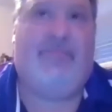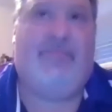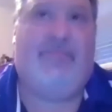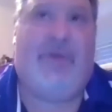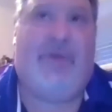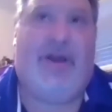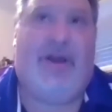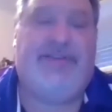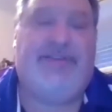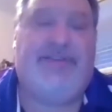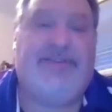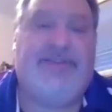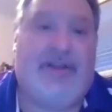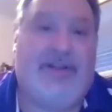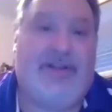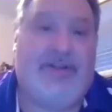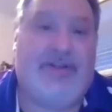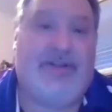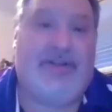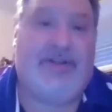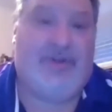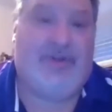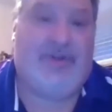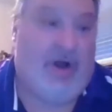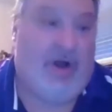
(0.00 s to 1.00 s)
is my
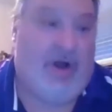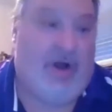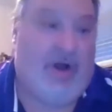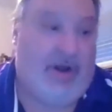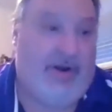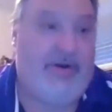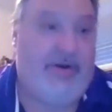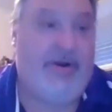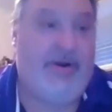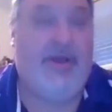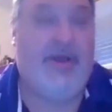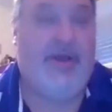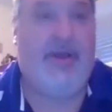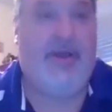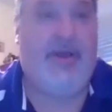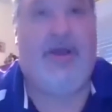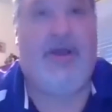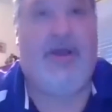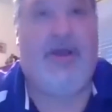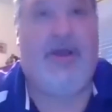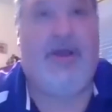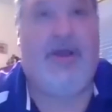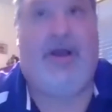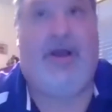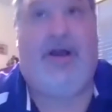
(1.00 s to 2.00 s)
son and
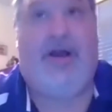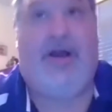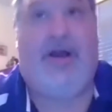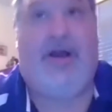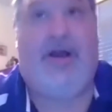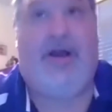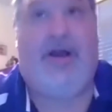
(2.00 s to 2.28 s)
daughter,